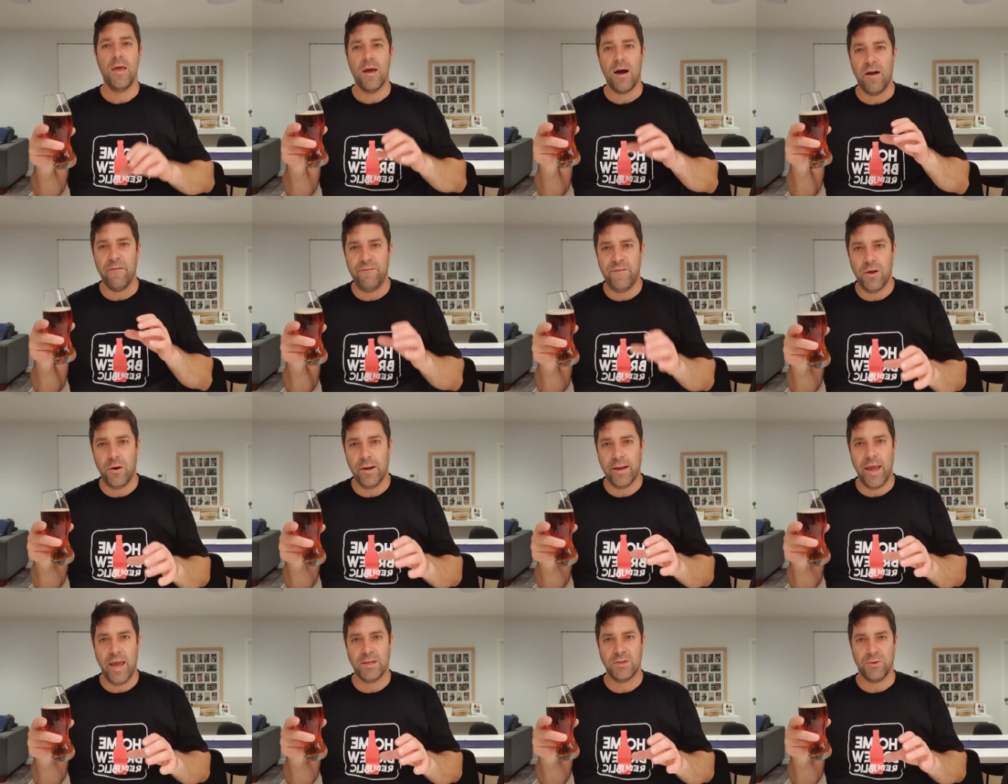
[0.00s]
I feel
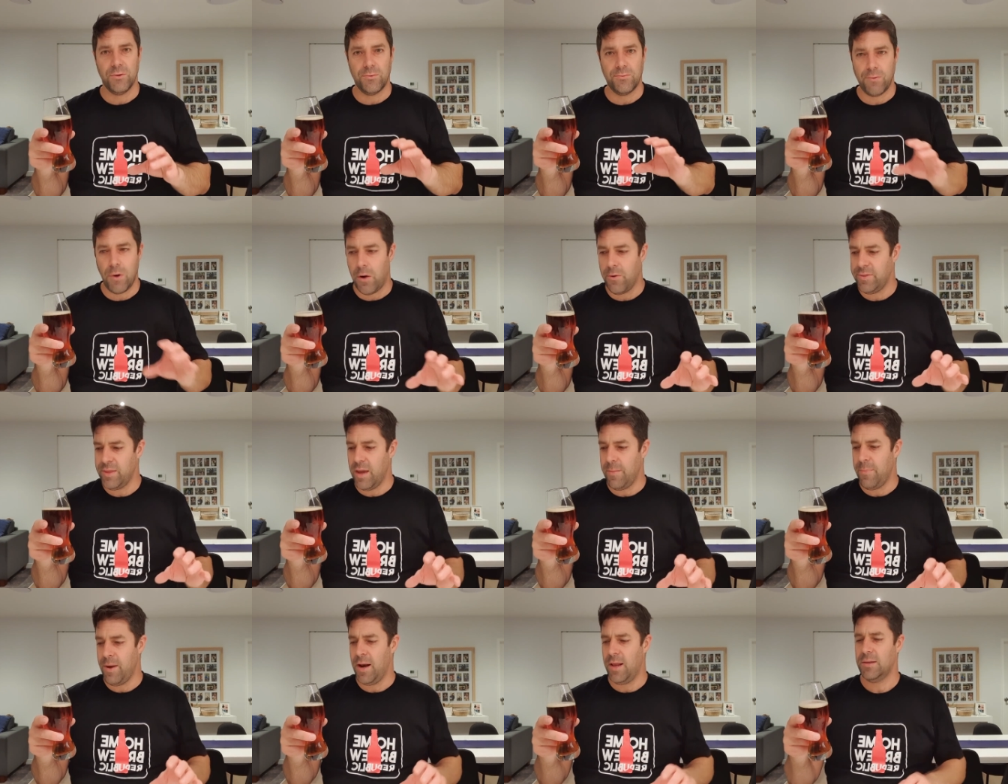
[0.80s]
like it hasn't thrown
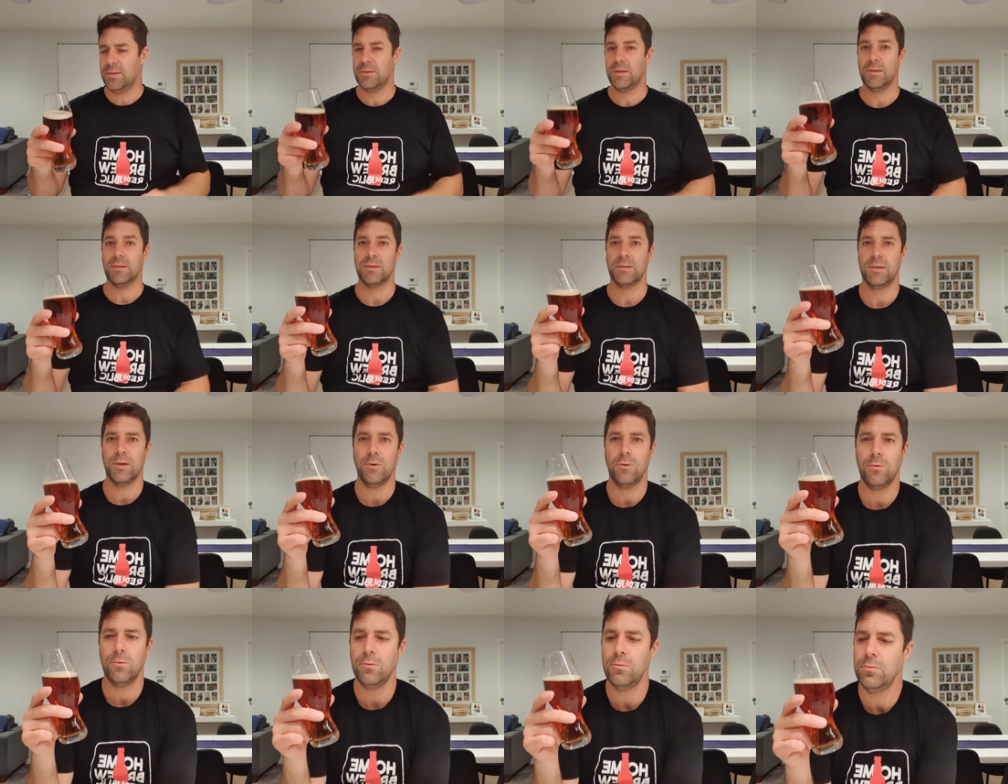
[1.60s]
that balance. It's
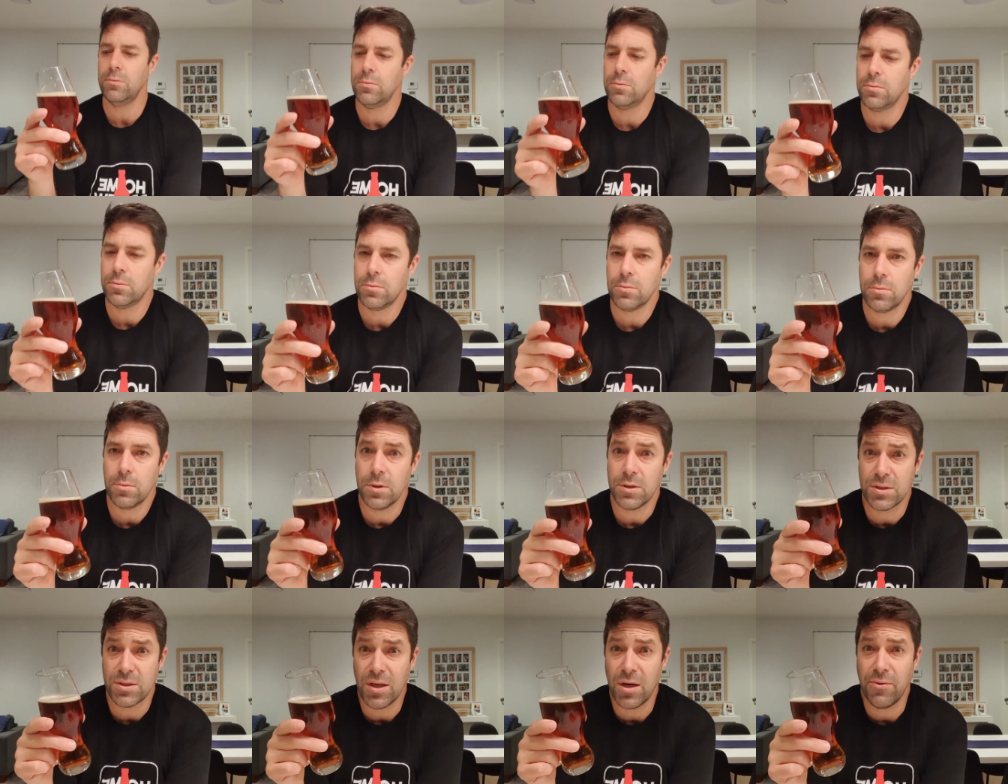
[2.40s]
still
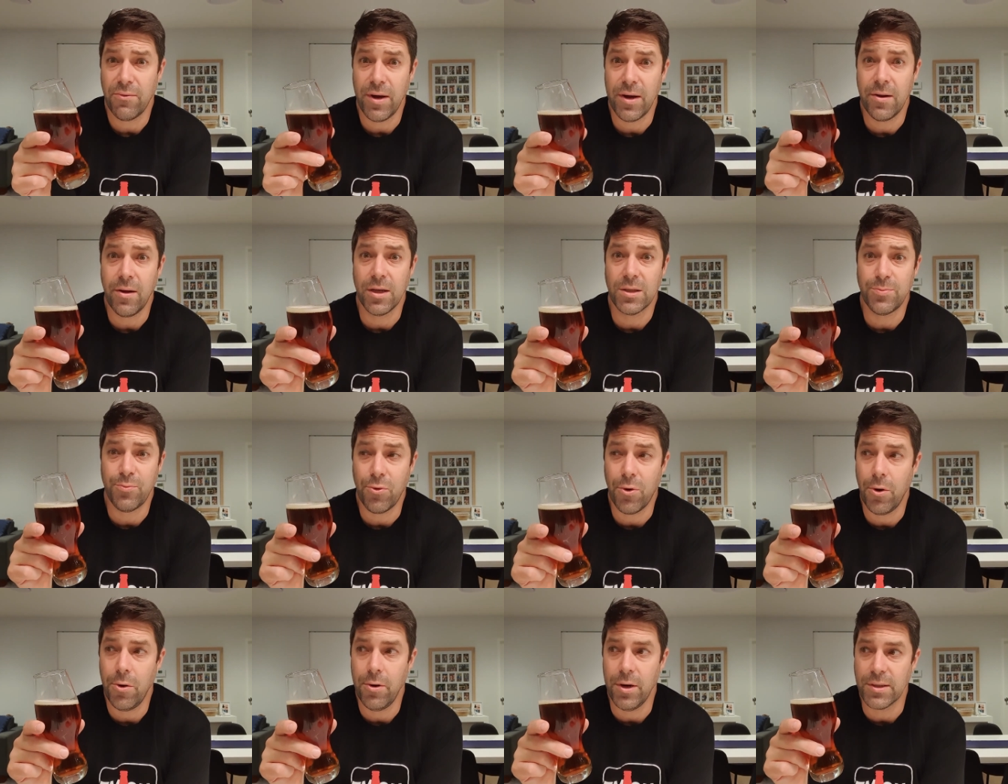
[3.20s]
a really nice
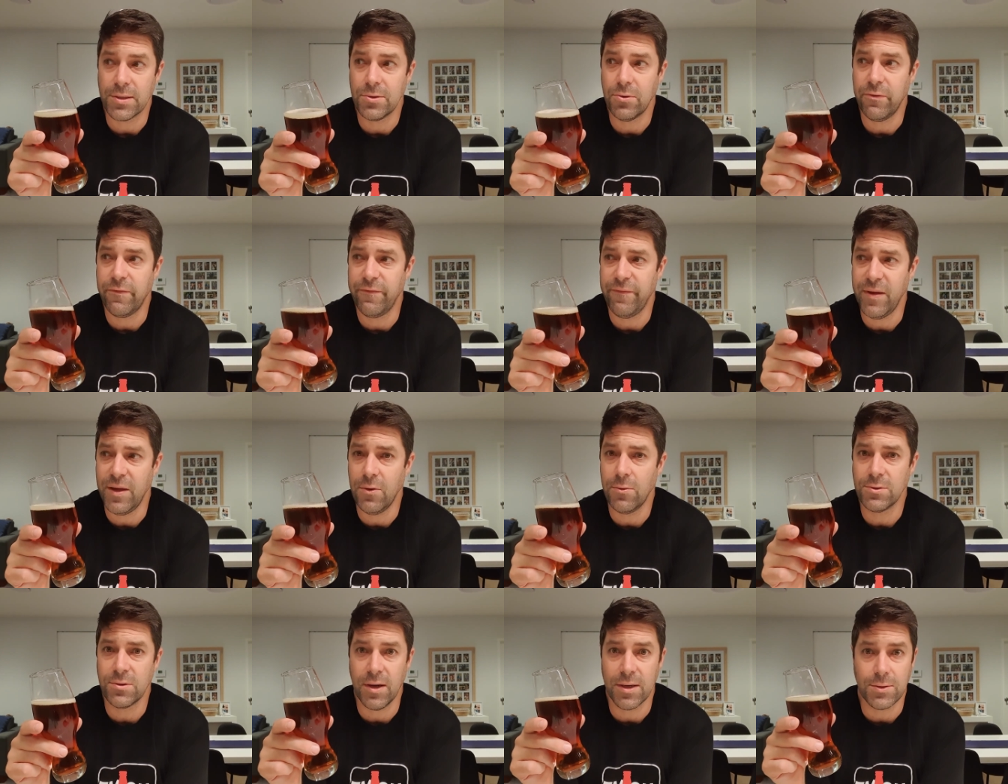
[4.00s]
brew. It still
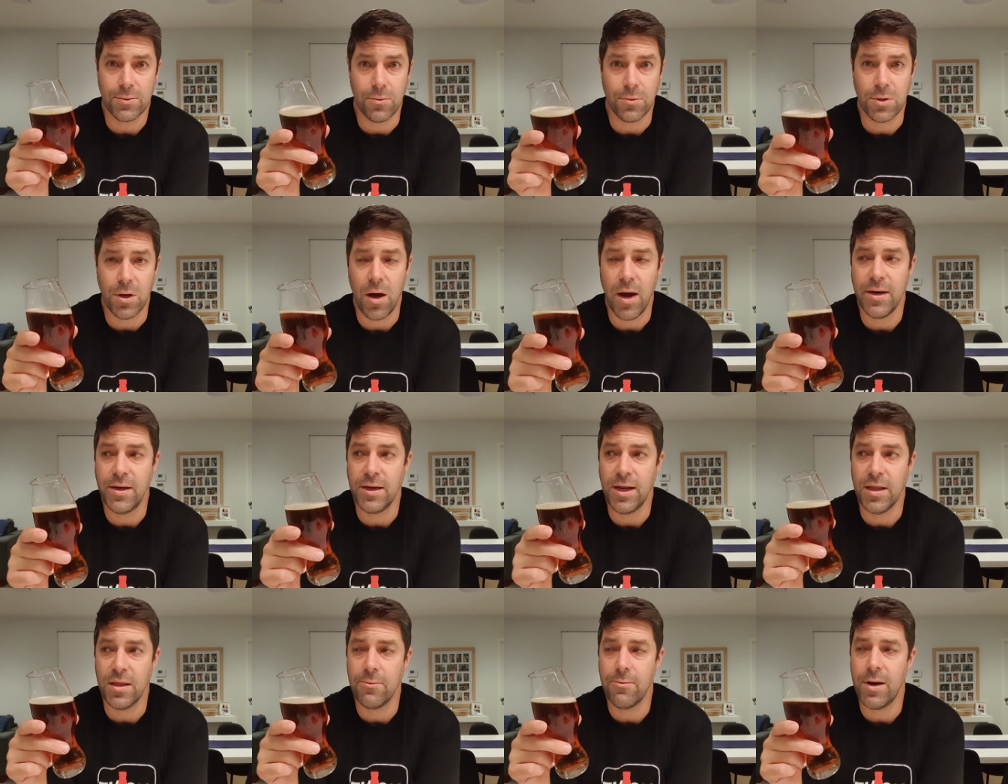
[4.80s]
feels like it's all tied
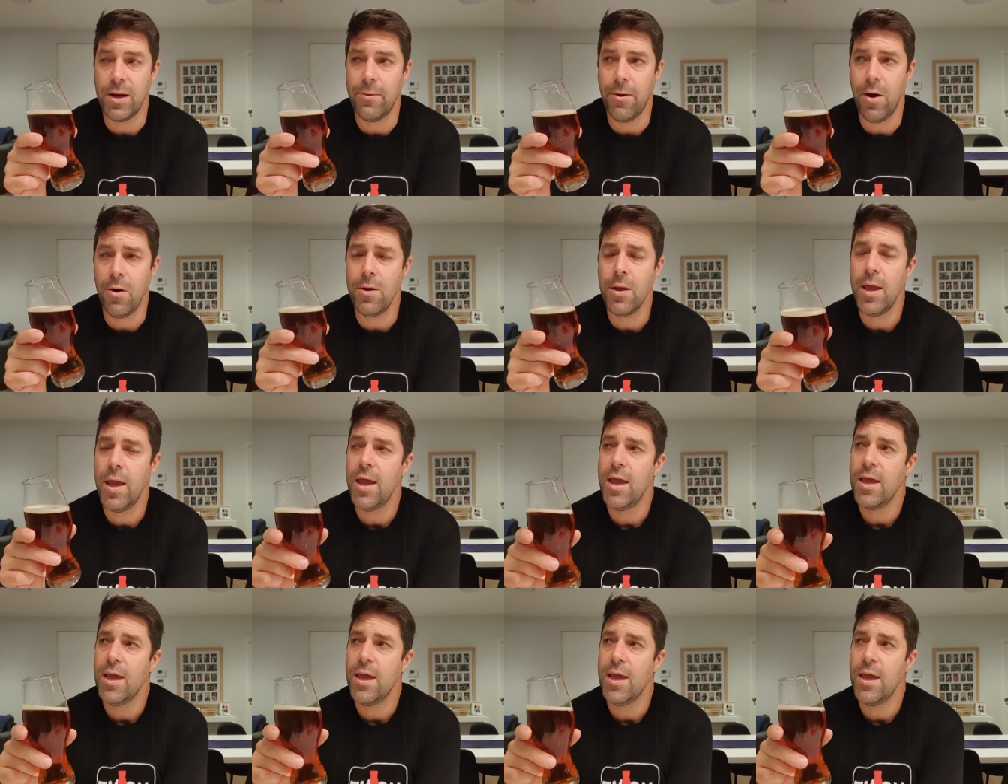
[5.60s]
together really well.